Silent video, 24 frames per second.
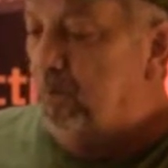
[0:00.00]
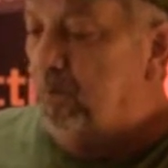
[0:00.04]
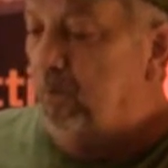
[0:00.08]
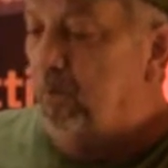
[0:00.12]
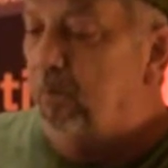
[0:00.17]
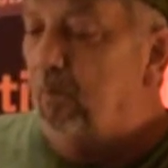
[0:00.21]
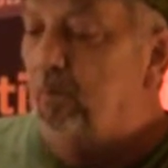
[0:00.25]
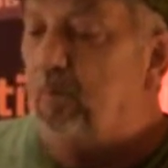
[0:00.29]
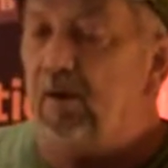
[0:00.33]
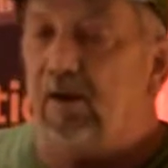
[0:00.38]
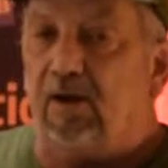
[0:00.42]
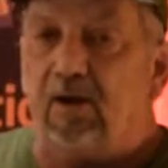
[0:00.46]

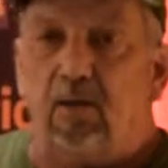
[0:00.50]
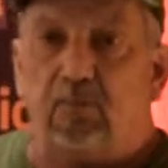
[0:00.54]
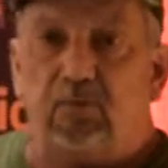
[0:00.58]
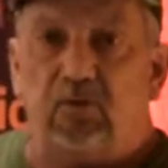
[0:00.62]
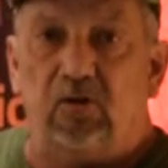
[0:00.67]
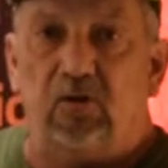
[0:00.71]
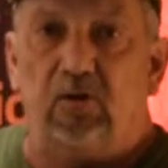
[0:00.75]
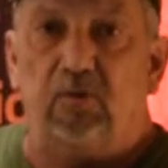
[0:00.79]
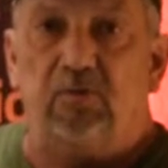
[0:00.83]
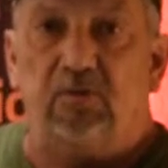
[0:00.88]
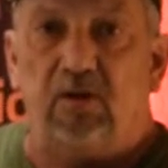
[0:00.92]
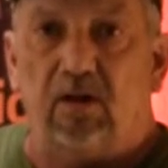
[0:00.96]
the pickup
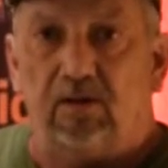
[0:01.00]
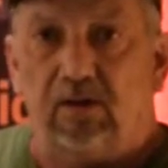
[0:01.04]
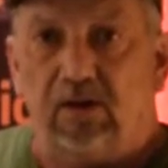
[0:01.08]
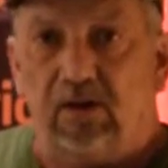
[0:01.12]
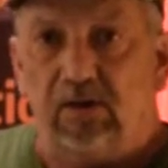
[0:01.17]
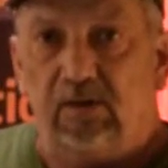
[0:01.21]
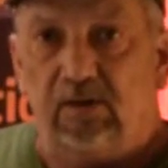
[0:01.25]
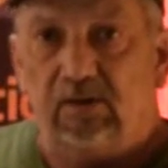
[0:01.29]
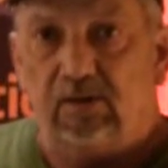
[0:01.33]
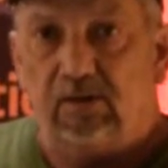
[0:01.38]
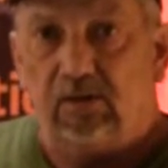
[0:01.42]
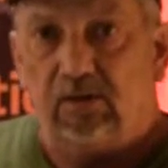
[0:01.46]
tubes on
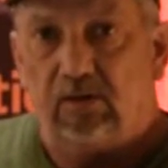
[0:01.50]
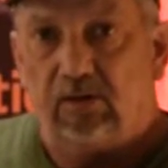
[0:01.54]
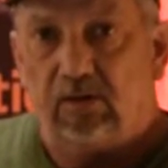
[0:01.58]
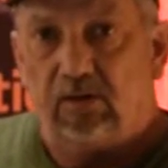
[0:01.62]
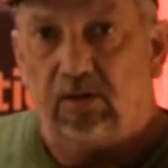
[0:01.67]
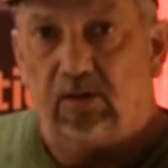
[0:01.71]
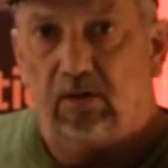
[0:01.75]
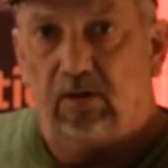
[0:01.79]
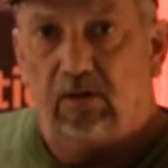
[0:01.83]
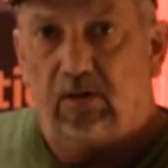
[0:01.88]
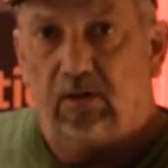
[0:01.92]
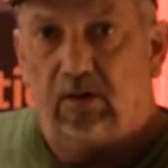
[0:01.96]
these,
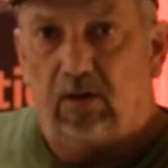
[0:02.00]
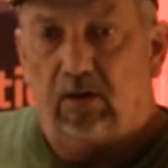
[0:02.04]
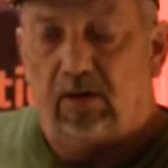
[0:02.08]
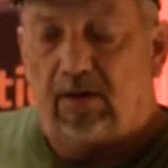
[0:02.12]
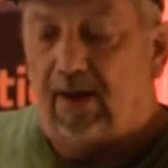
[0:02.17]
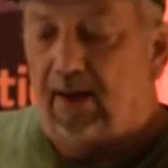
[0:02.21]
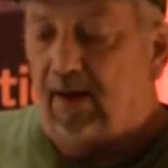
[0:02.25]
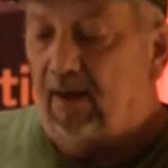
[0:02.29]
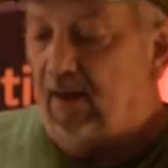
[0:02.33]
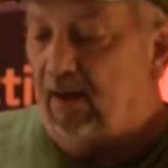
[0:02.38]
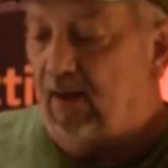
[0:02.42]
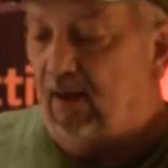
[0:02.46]

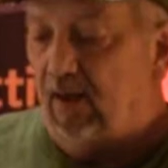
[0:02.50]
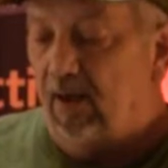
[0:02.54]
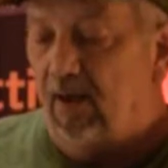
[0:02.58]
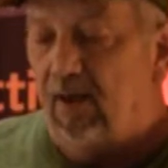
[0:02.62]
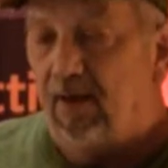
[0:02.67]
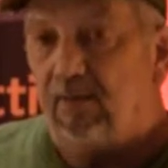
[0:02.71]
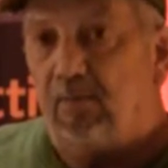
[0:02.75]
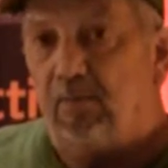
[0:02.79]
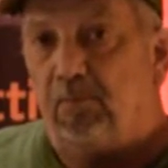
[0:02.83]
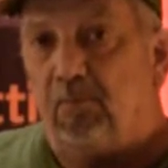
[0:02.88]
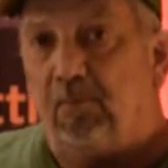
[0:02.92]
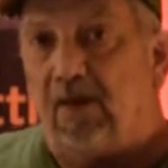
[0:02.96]
okay,
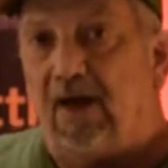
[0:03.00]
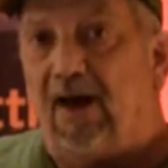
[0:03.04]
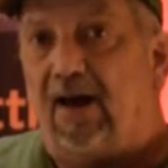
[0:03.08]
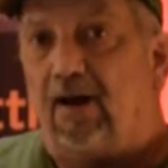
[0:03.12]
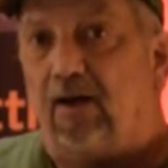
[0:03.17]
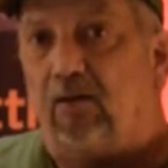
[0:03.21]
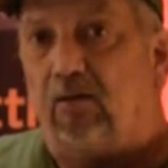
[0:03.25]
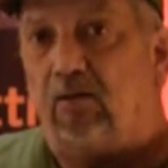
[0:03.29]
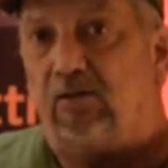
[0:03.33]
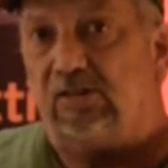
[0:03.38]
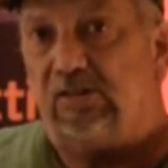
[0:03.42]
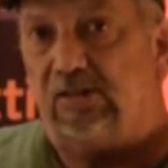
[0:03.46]
and the
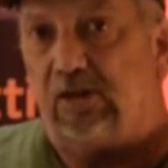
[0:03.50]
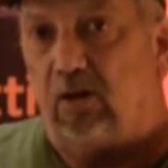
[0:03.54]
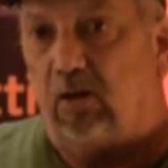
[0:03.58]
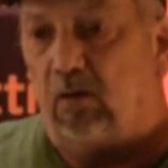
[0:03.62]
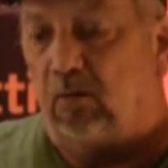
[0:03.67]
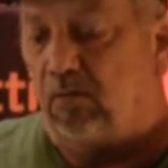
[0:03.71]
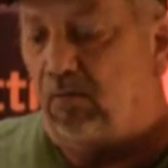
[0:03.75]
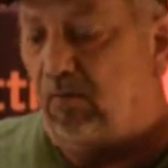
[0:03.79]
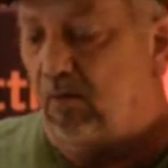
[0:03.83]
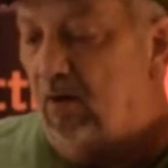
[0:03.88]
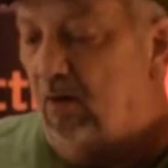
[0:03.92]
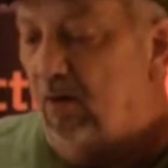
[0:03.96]
bladder
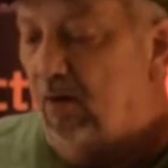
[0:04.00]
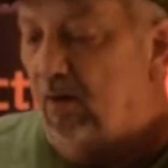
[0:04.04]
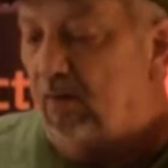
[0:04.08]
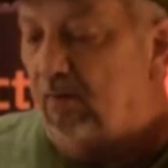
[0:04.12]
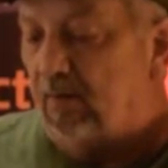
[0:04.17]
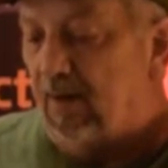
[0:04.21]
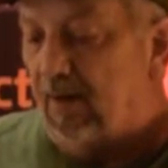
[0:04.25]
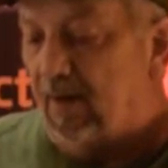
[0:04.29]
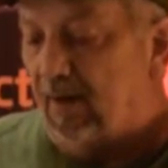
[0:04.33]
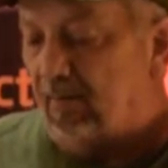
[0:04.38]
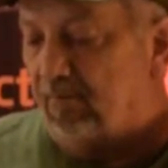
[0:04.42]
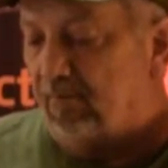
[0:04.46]
itself.
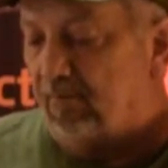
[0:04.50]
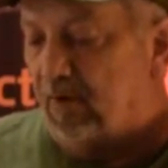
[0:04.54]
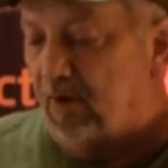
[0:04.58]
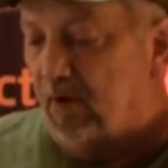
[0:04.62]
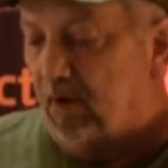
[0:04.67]
They have